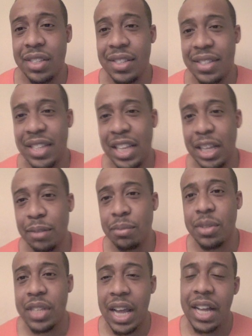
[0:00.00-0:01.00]

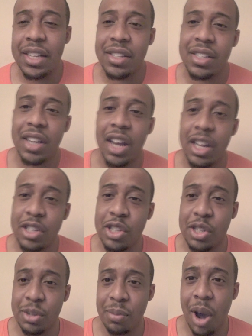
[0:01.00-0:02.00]
seems as a
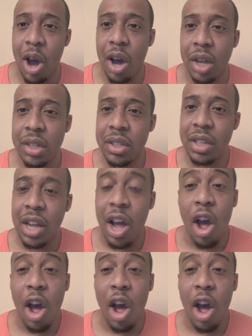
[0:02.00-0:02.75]
smart,